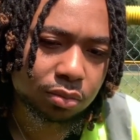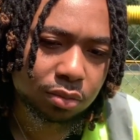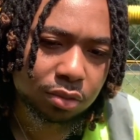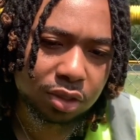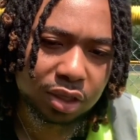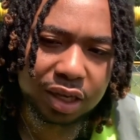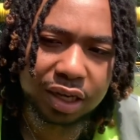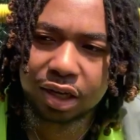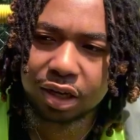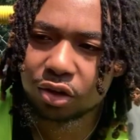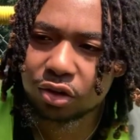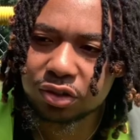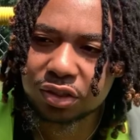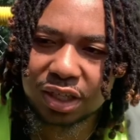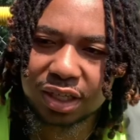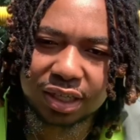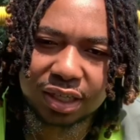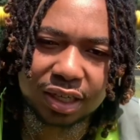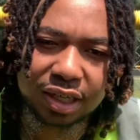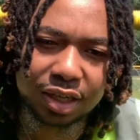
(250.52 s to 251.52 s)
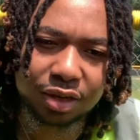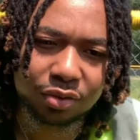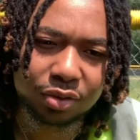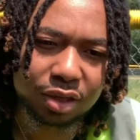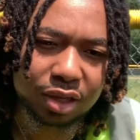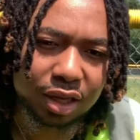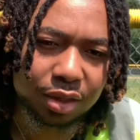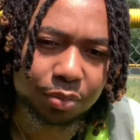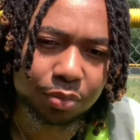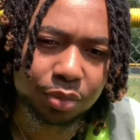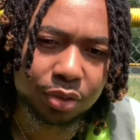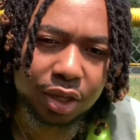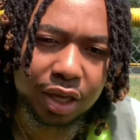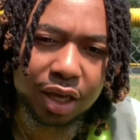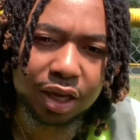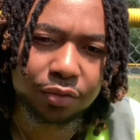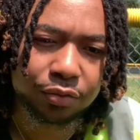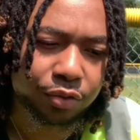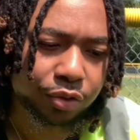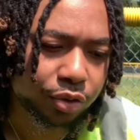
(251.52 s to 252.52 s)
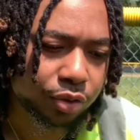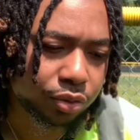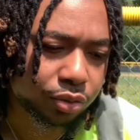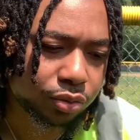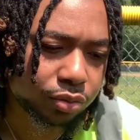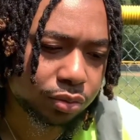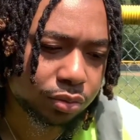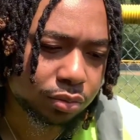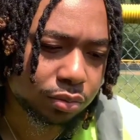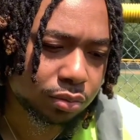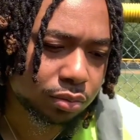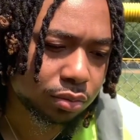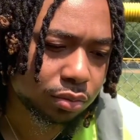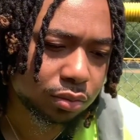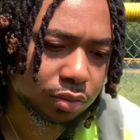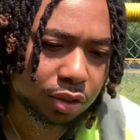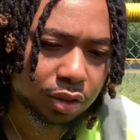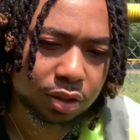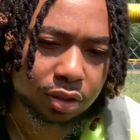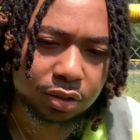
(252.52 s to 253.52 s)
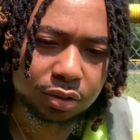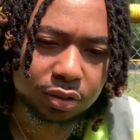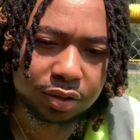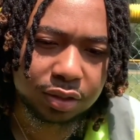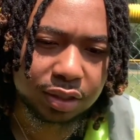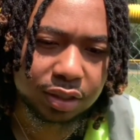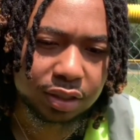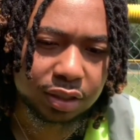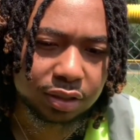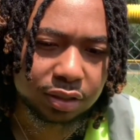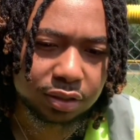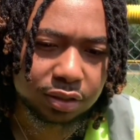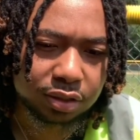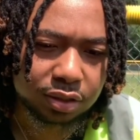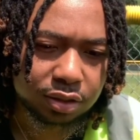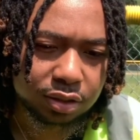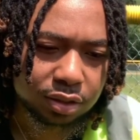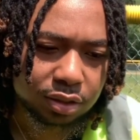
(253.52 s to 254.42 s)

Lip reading: And that goes hand in hand with like behavioral things.